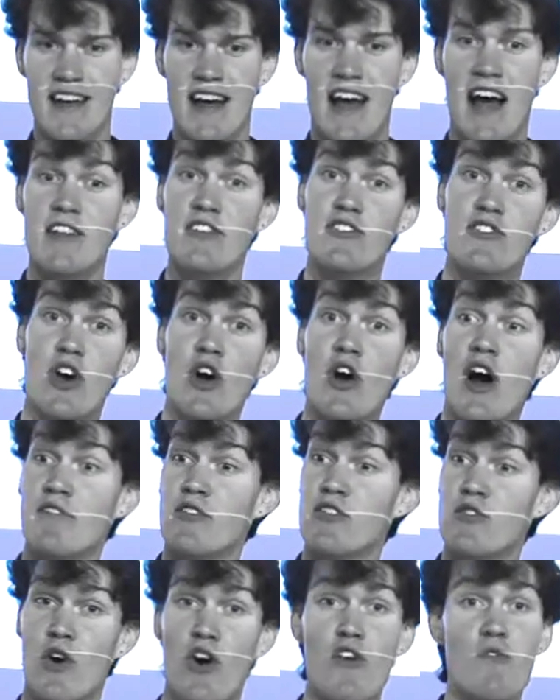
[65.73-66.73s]
And so after
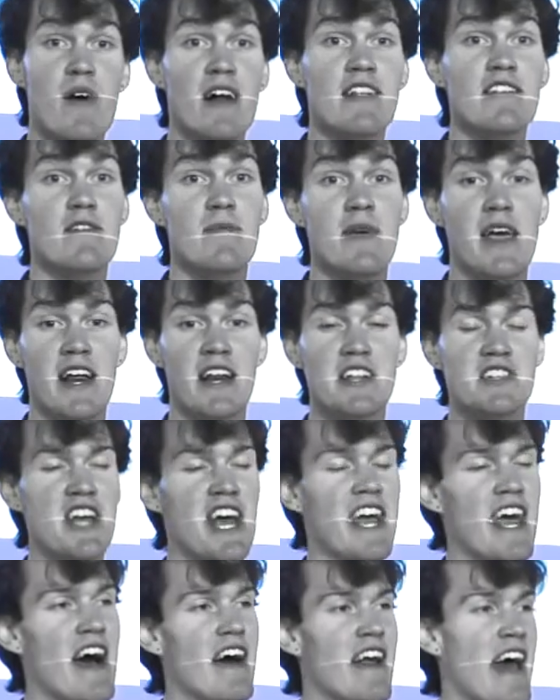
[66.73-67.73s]
12 months of being in a
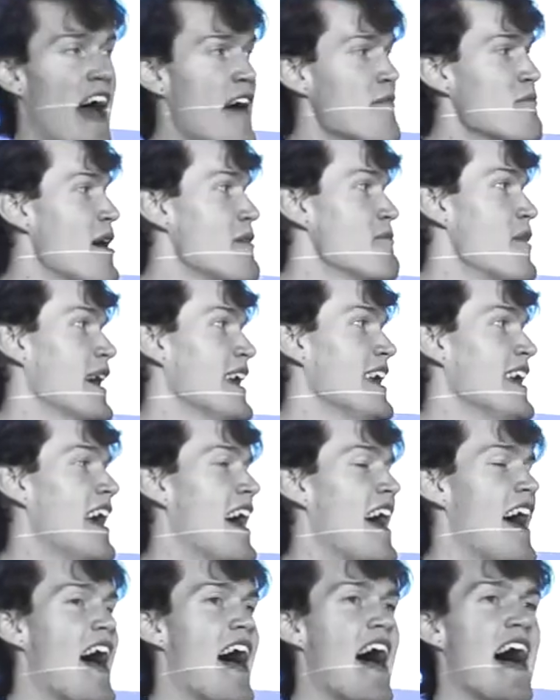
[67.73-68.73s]
checkout, I had my money
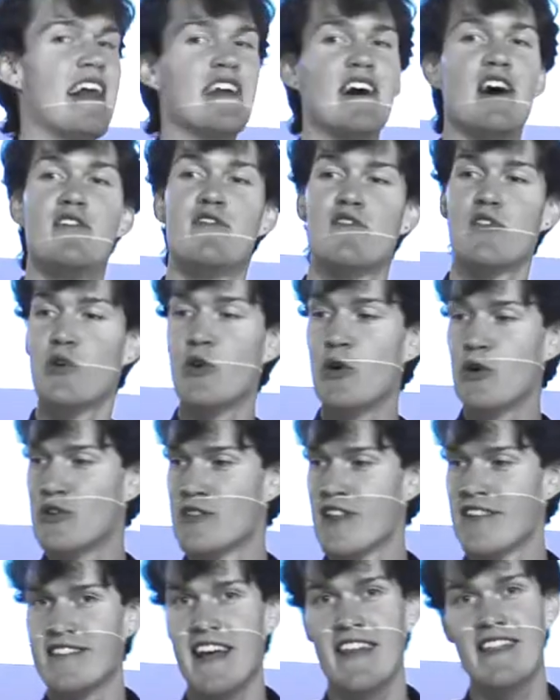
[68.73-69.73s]
and I flew to
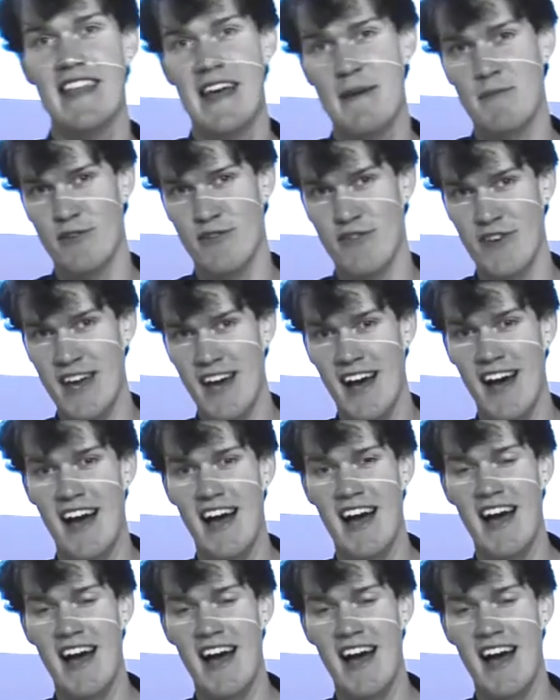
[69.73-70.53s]
the Southern Hemisphere.